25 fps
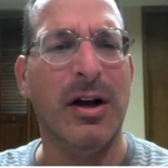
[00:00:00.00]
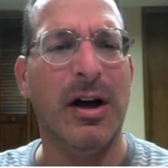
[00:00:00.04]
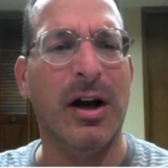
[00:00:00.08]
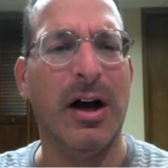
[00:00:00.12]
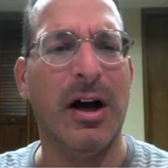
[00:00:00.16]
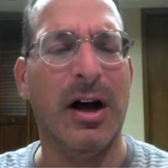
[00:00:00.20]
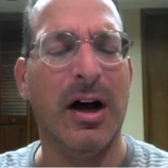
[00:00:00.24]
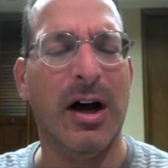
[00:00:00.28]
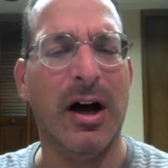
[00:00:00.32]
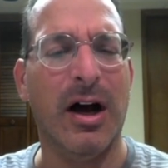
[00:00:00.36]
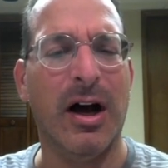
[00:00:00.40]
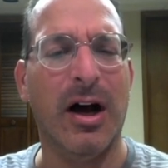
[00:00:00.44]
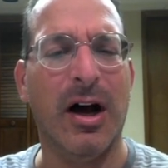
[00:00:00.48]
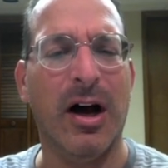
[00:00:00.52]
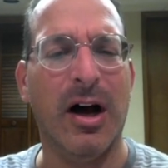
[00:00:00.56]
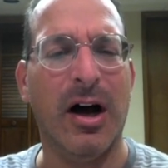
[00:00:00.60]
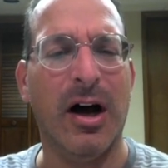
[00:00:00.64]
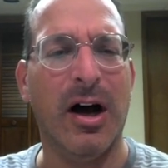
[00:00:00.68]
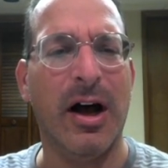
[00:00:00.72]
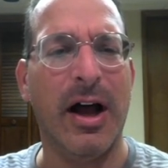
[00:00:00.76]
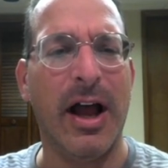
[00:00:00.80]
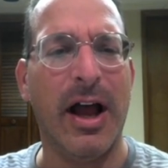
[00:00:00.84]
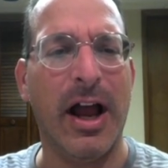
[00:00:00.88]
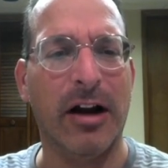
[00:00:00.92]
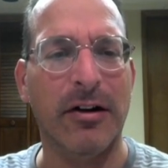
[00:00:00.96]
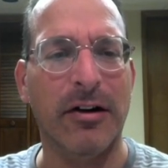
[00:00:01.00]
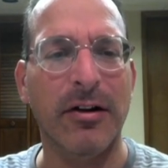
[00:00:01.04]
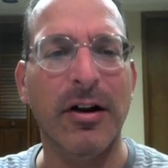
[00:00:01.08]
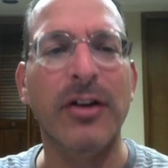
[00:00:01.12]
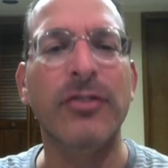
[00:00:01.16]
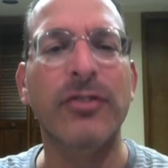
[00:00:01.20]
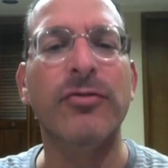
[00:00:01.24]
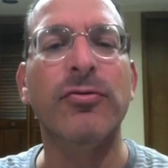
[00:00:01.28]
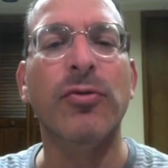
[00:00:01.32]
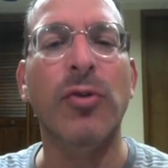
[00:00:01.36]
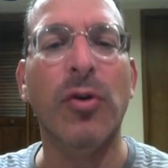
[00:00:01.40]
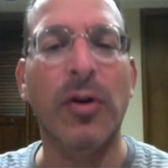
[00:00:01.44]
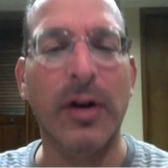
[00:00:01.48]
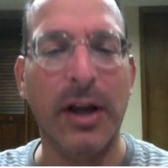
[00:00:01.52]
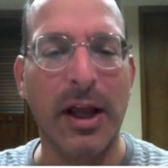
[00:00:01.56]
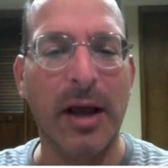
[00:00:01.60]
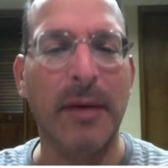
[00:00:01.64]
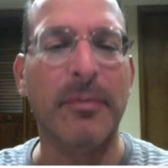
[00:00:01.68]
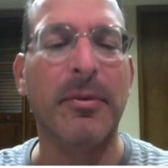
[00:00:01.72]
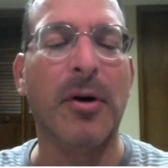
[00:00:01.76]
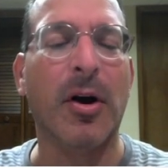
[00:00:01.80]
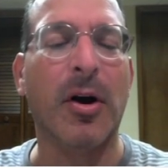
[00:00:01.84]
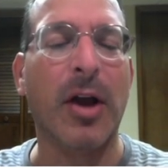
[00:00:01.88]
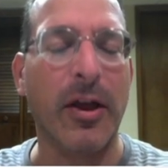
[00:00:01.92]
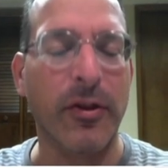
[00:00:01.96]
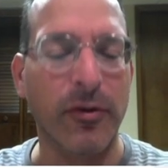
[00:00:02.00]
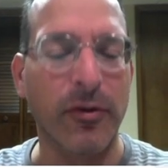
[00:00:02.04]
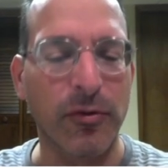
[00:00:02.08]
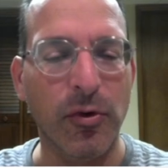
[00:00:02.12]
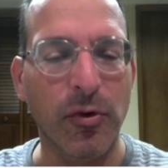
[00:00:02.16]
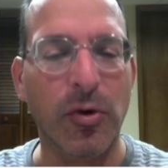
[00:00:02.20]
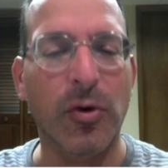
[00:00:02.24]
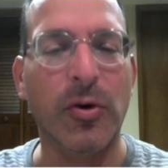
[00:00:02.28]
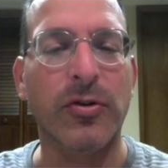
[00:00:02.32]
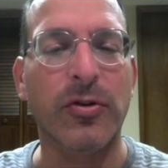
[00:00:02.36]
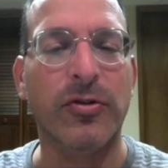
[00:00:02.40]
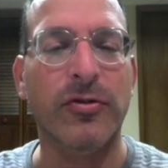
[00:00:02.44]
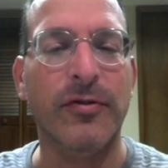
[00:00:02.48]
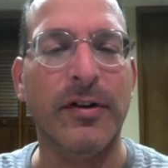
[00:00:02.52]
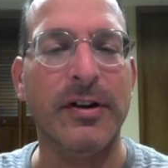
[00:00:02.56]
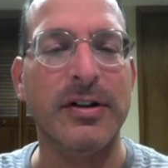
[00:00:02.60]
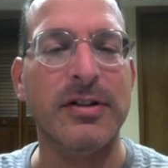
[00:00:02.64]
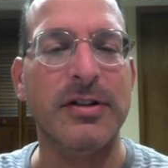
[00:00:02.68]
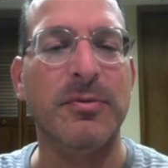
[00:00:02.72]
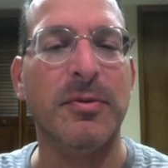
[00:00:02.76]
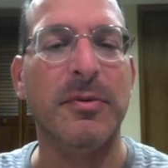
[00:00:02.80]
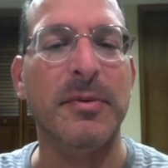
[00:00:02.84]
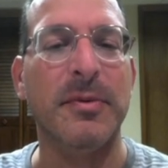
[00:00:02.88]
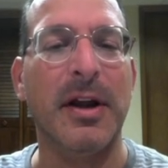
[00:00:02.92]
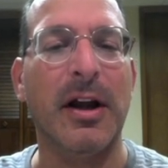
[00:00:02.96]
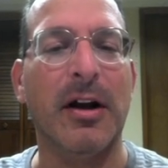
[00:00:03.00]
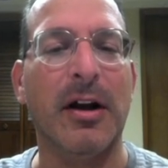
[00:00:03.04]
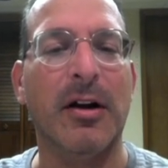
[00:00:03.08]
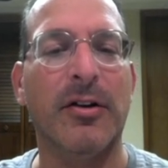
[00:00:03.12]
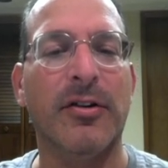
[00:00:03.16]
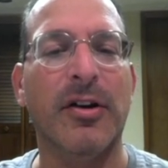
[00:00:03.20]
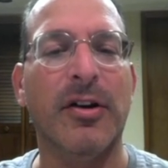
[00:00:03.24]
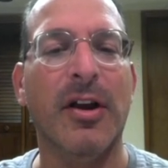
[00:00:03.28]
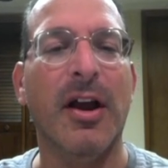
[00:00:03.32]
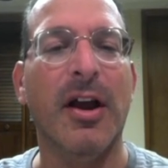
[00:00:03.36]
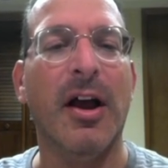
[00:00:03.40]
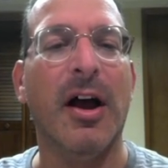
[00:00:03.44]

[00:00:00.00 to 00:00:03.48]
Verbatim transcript: Uh, eras. Rule up. Okay, the rulers divisions would be eras.